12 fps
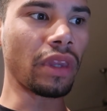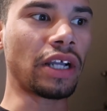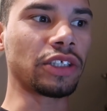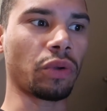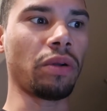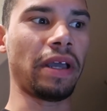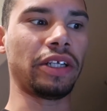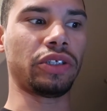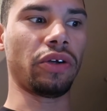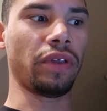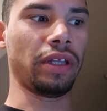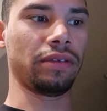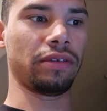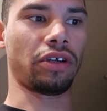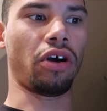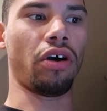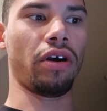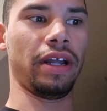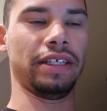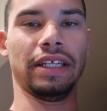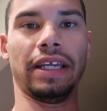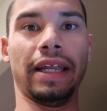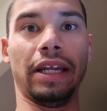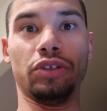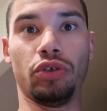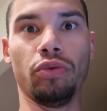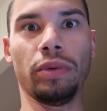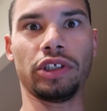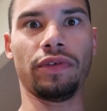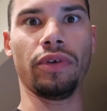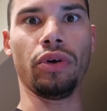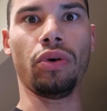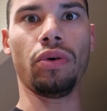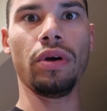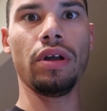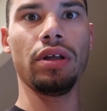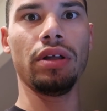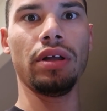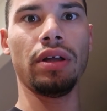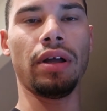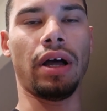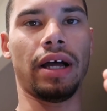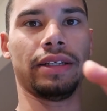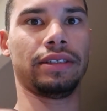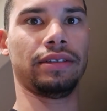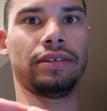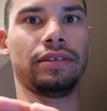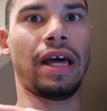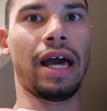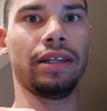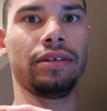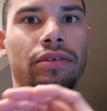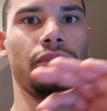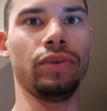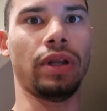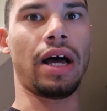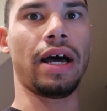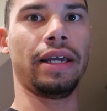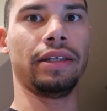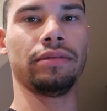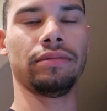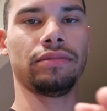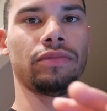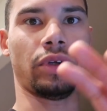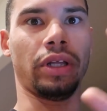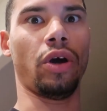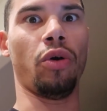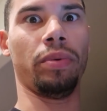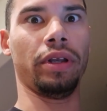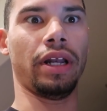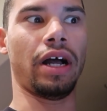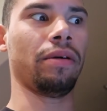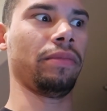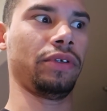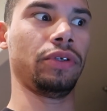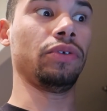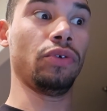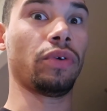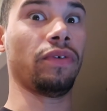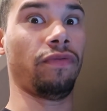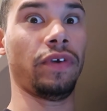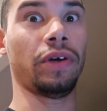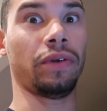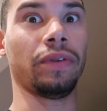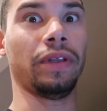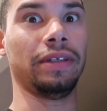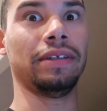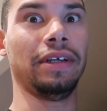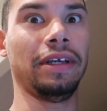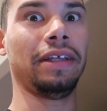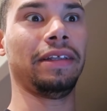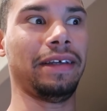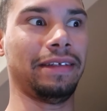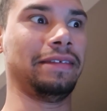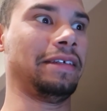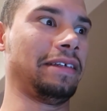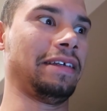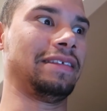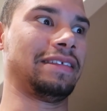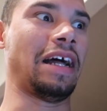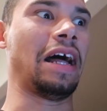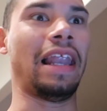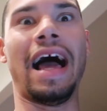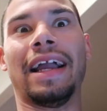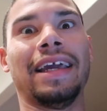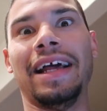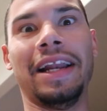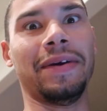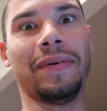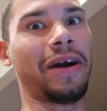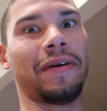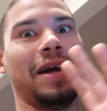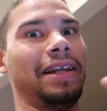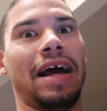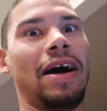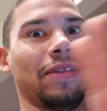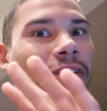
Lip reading: I just want to make sure that the car isn't getting too much fuel, since that new line really opened it up. And you can feel that it's not lacking anywhere right now.